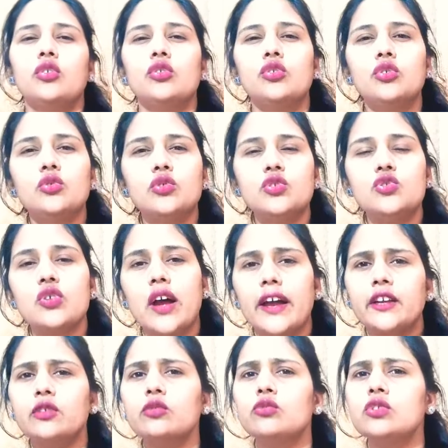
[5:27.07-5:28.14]
you
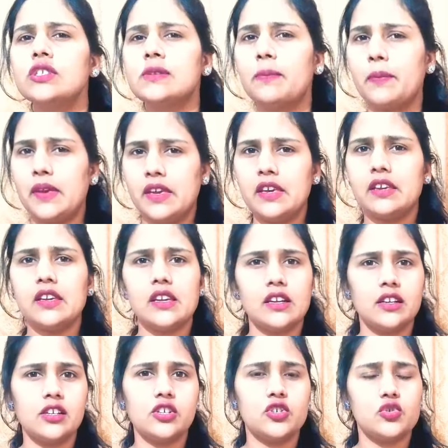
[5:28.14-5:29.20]
try to speak
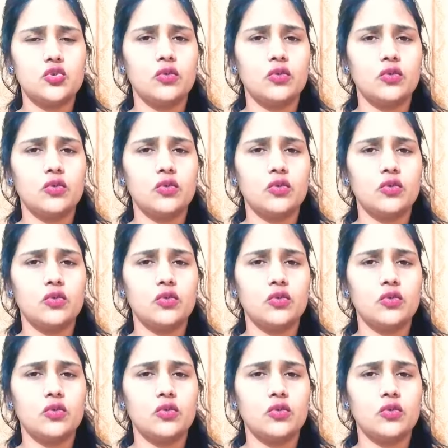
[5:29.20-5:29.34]
English